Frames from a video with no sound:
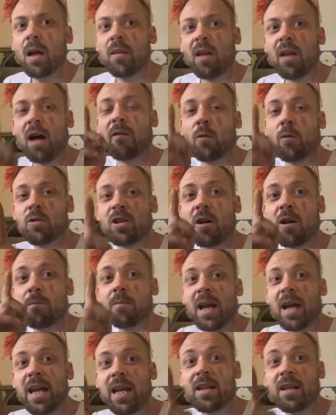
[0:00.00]
that I've also
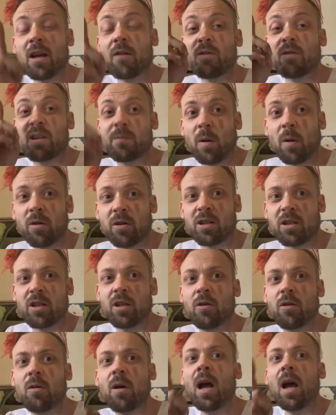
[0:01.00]
made a response
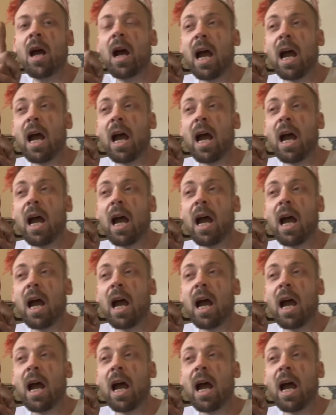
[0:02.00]
to.